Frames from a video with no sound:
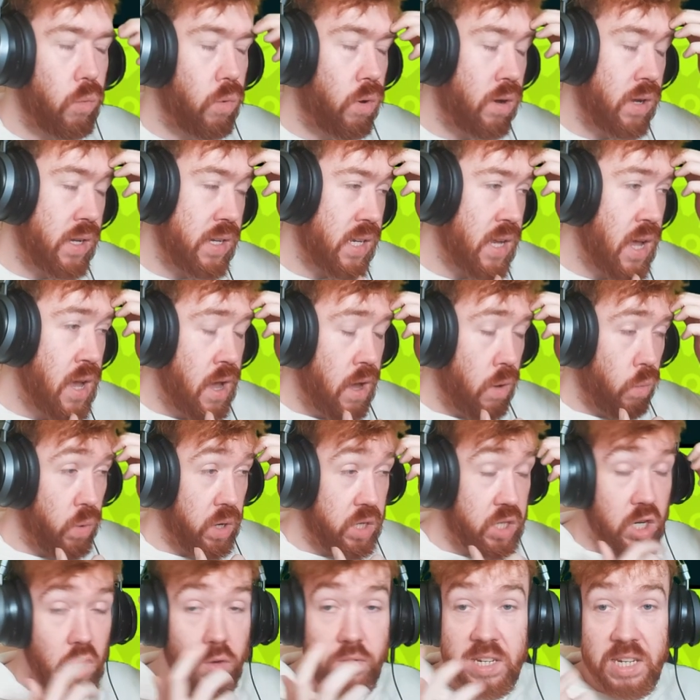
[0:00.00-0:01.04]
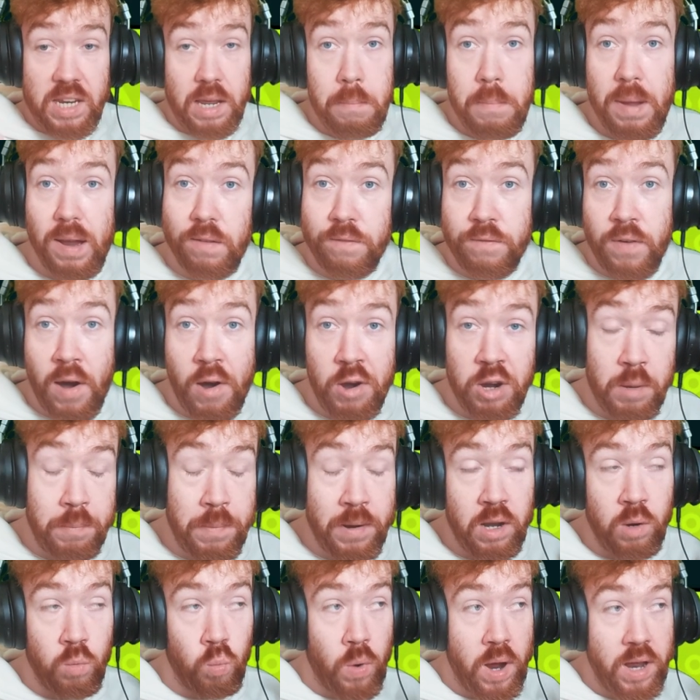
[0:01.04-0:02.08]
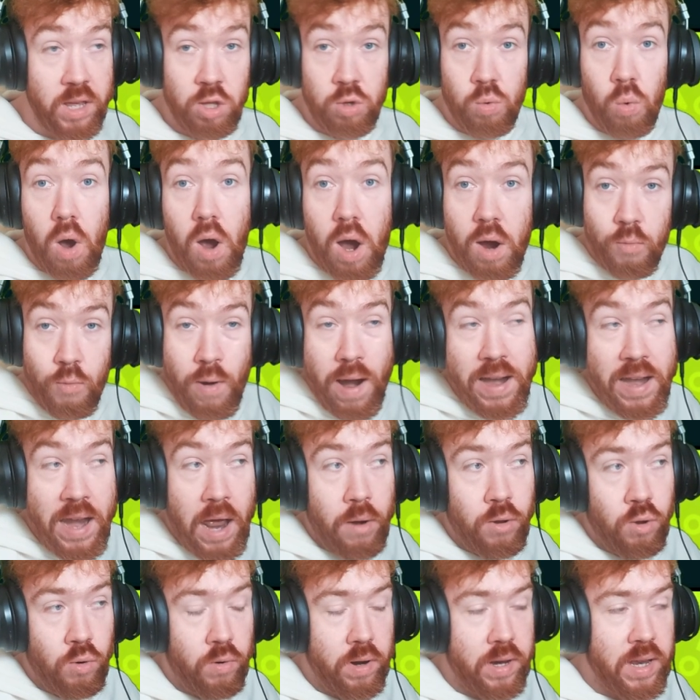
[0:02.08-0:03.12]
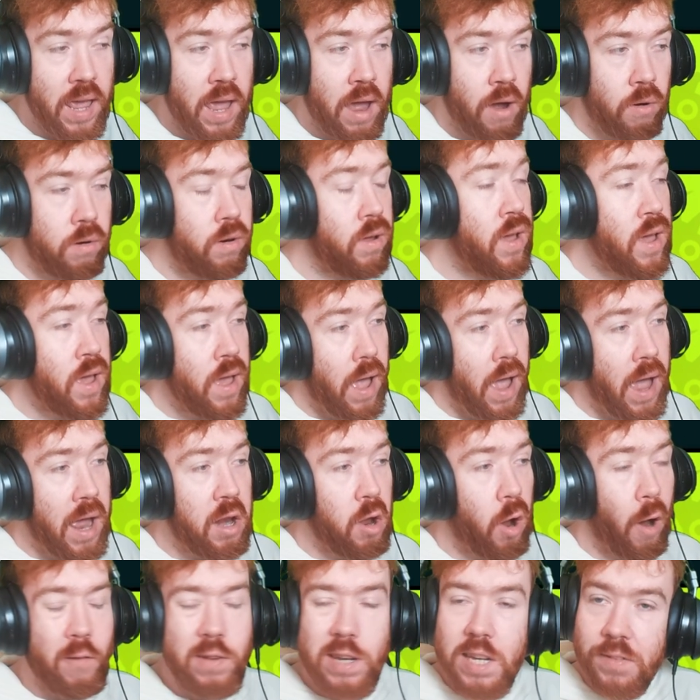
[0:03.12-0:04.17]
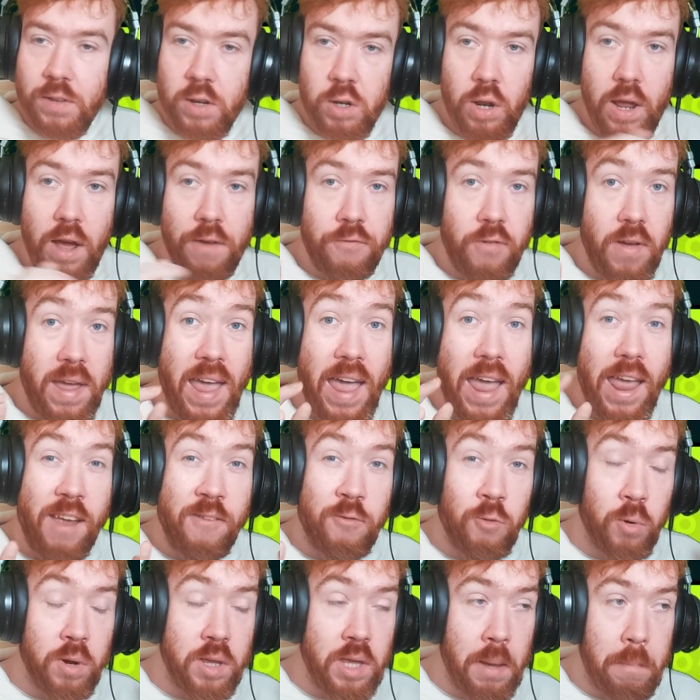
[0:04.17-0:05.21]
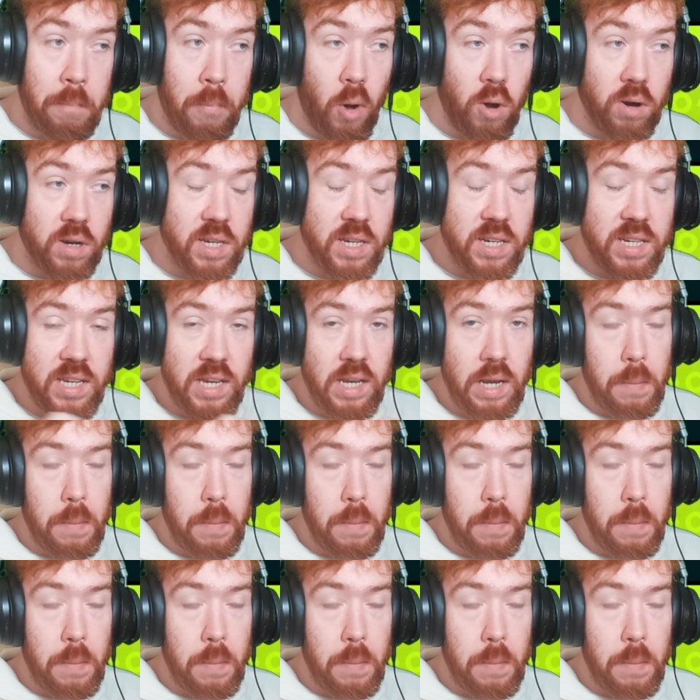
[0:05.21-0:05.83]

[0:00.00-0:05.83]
was, which obviously it may vary depending on where you are right now in your account. And obviously you do that for everyone in your box. You see